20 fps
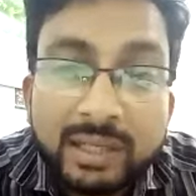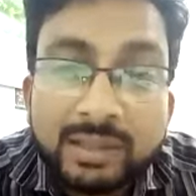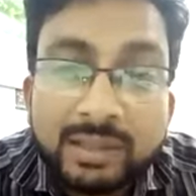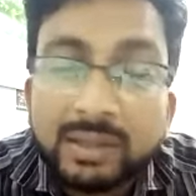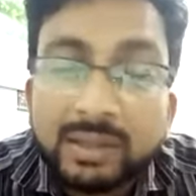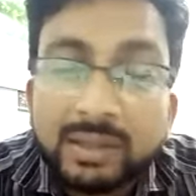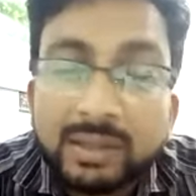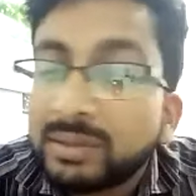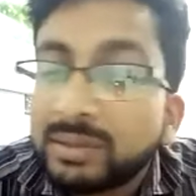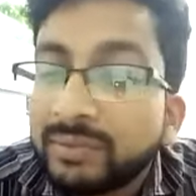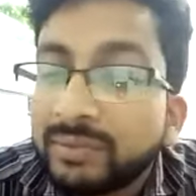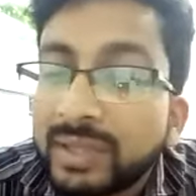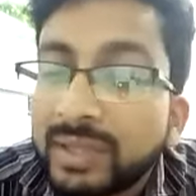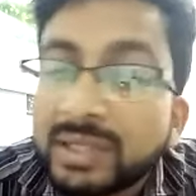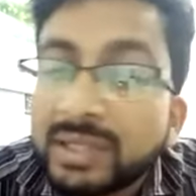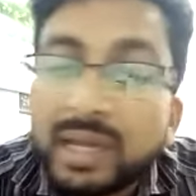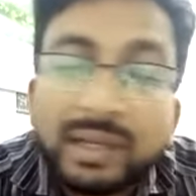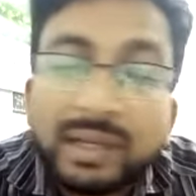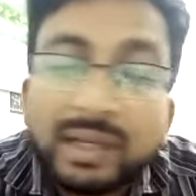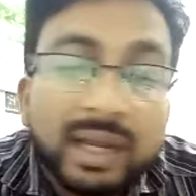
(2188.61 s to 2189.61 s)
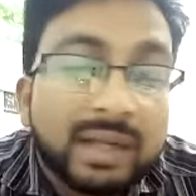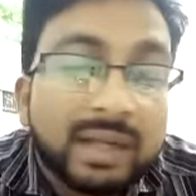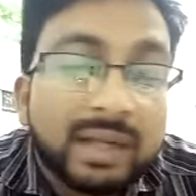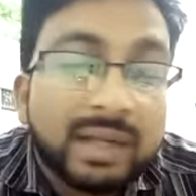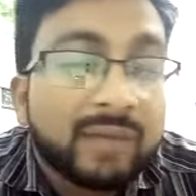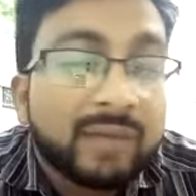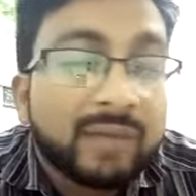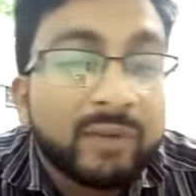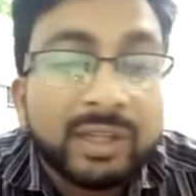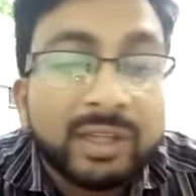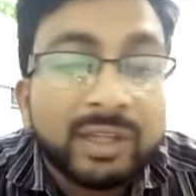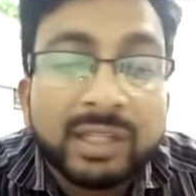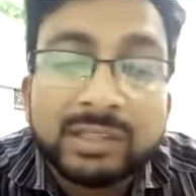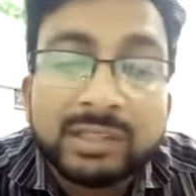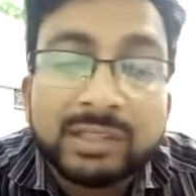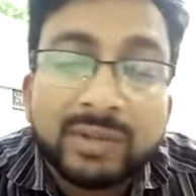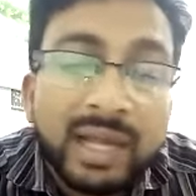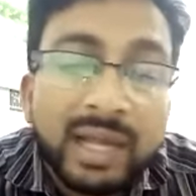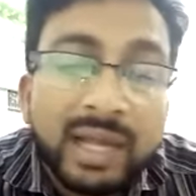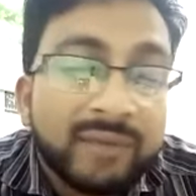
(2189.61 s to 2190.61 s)
So vagina and everything
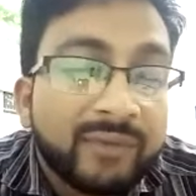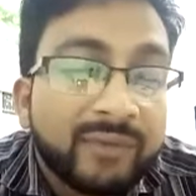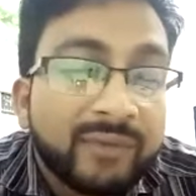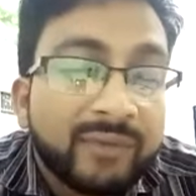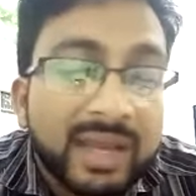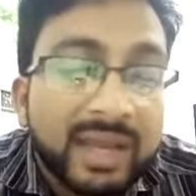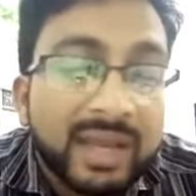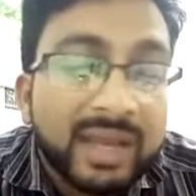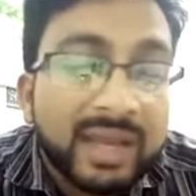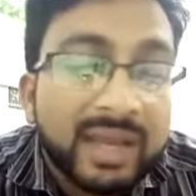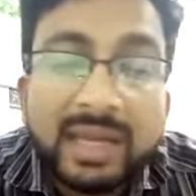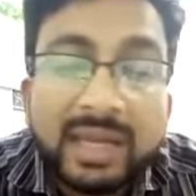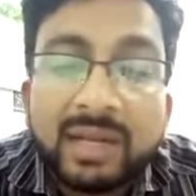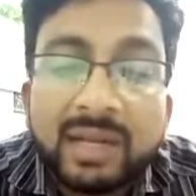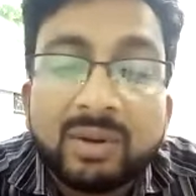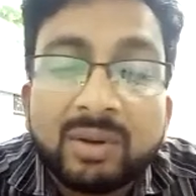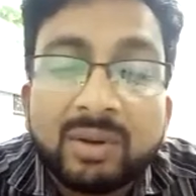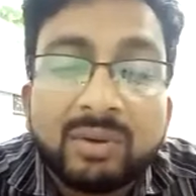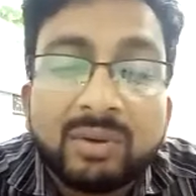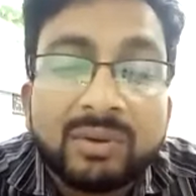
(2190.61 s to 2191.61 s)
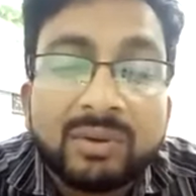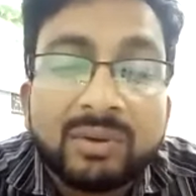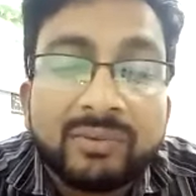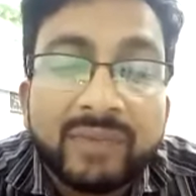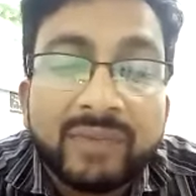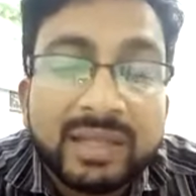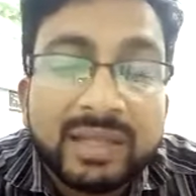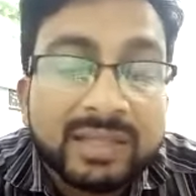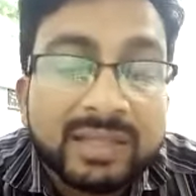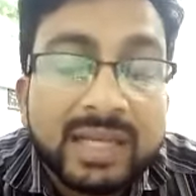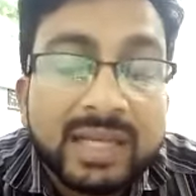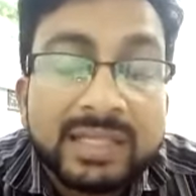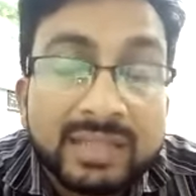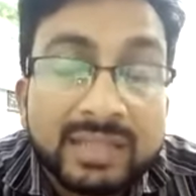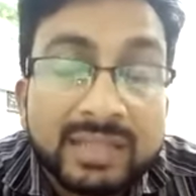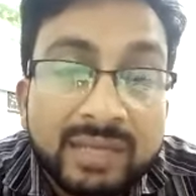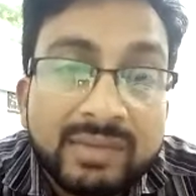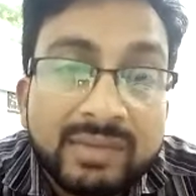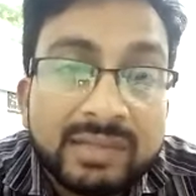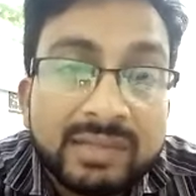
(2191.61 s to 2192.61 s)
is like fragile or fragile
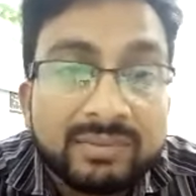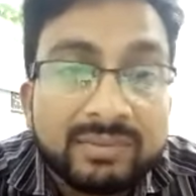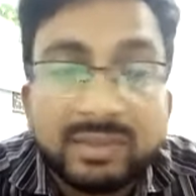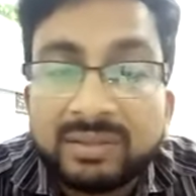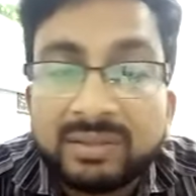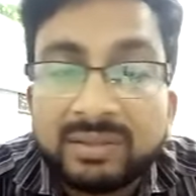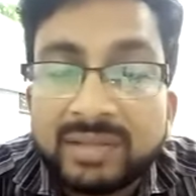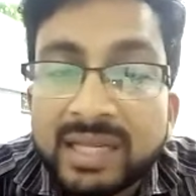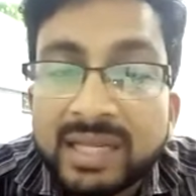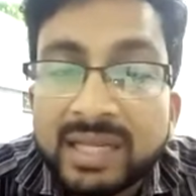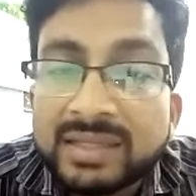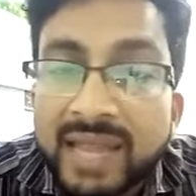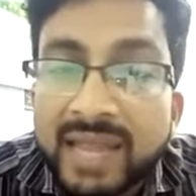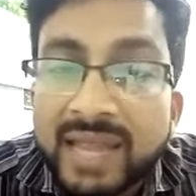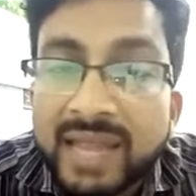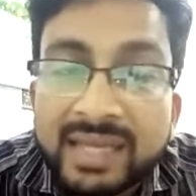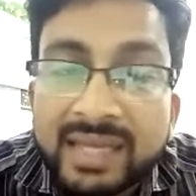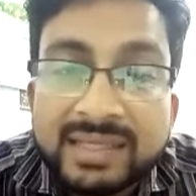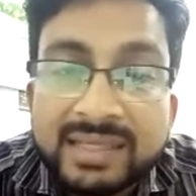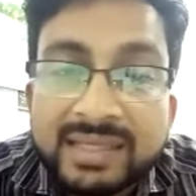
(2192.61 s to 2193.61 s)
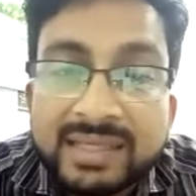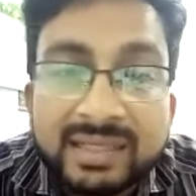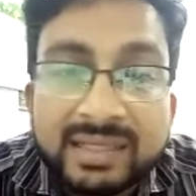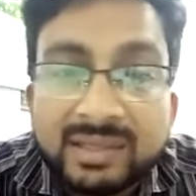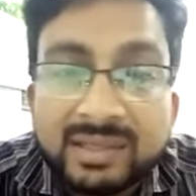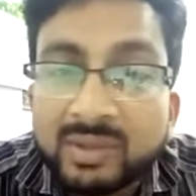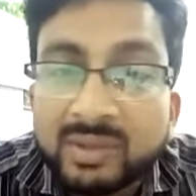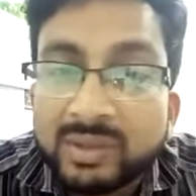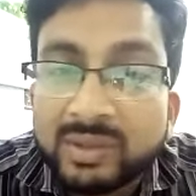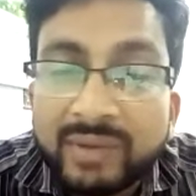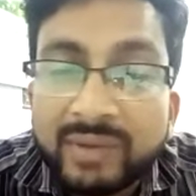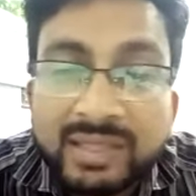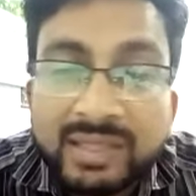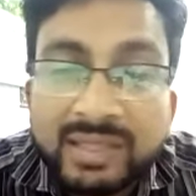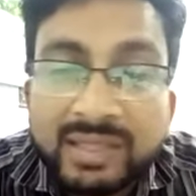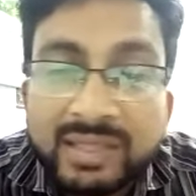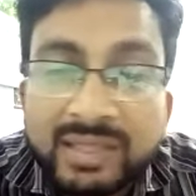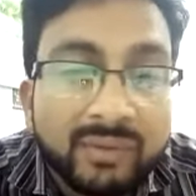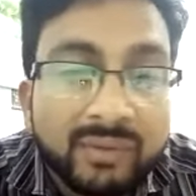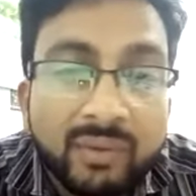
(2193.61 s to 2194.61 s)
cervix with dense adhesions to the
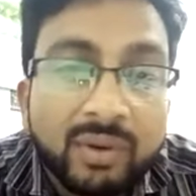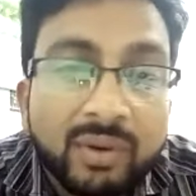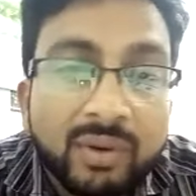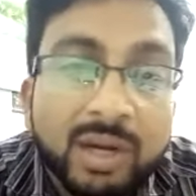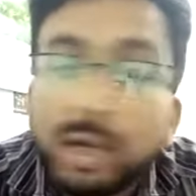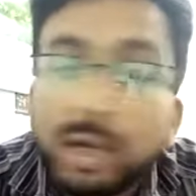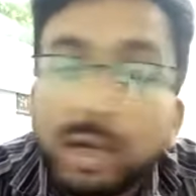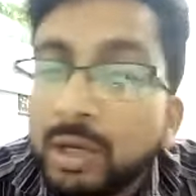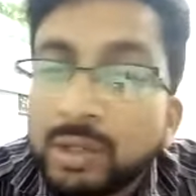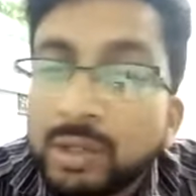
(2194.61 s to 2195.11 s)
vaginal wall.